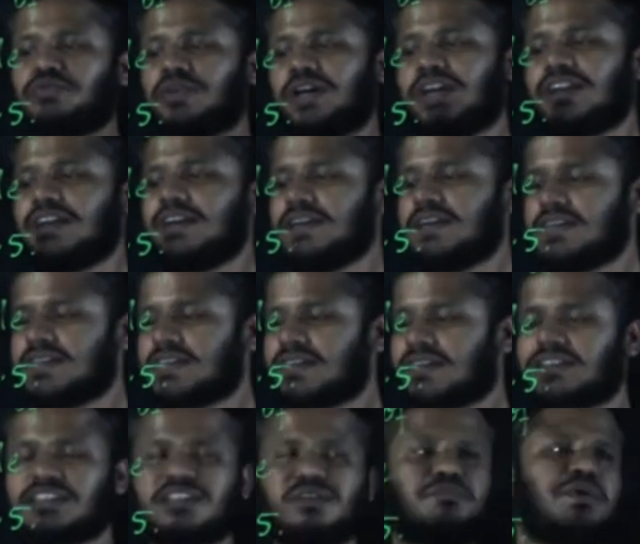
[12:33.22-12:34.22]
to find?
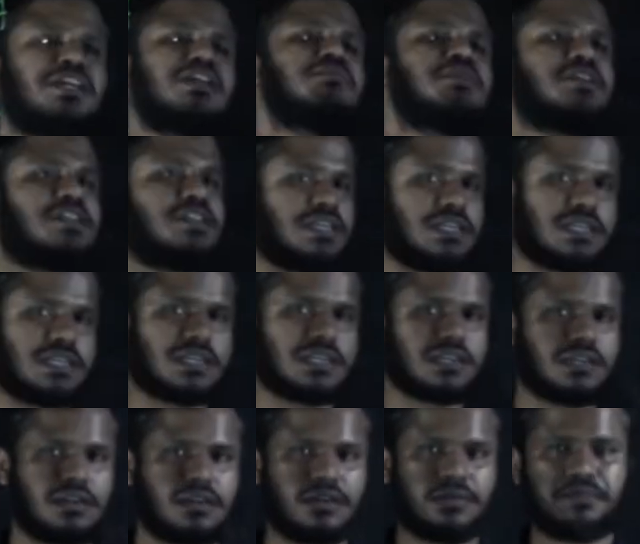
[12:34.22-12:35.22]
The perimeter.
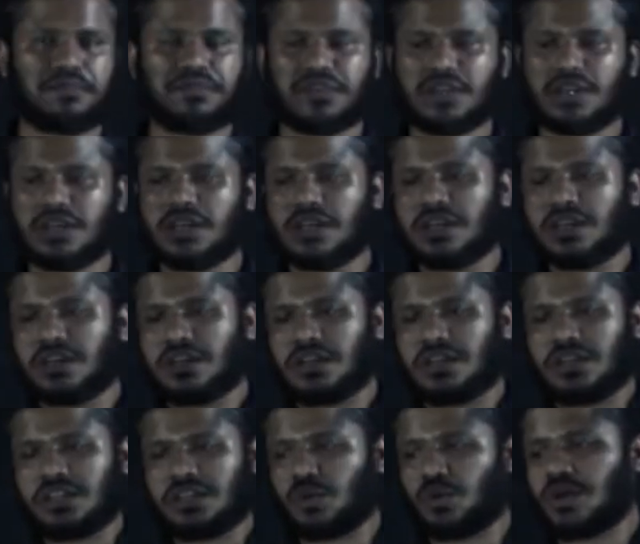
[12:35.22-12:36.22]

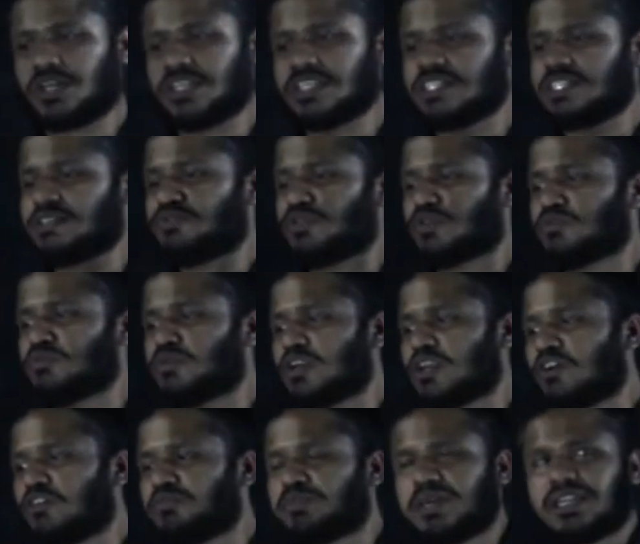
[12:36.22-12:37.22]
Now what is the
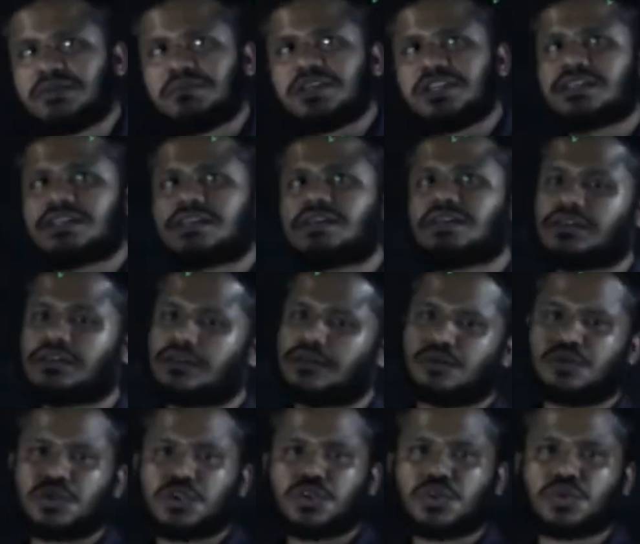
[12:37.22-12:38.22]
formula of perimeter?
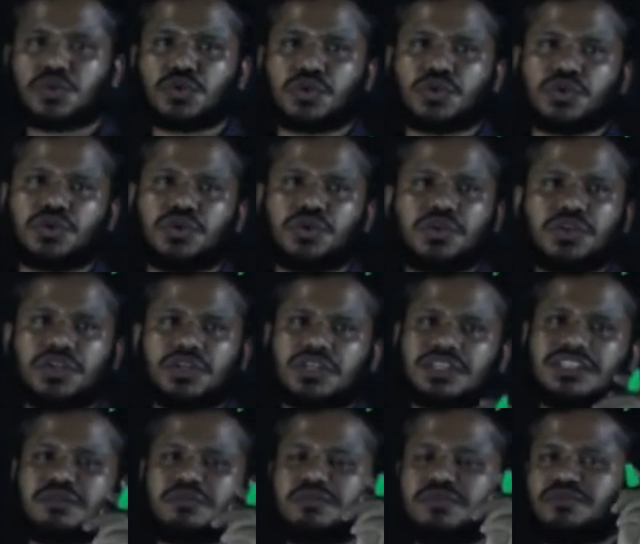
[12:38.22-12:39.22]
We know
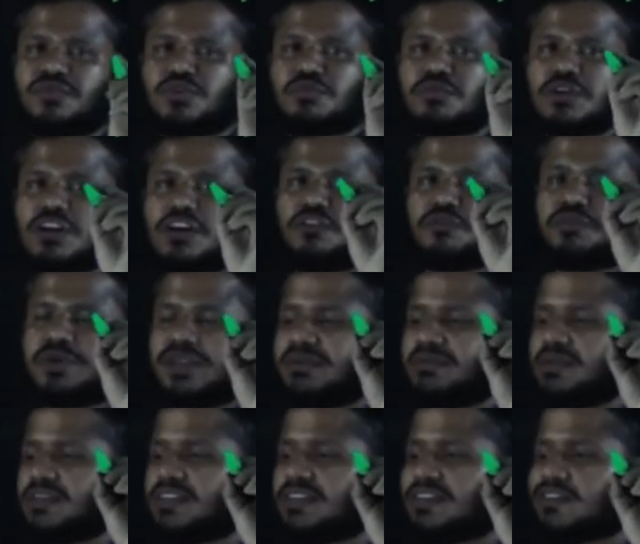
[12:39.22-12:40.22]
the formula of
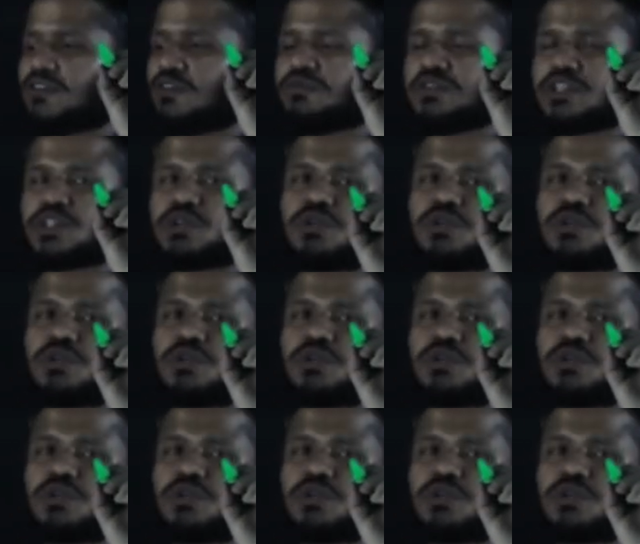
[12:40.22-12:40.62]
perimeter of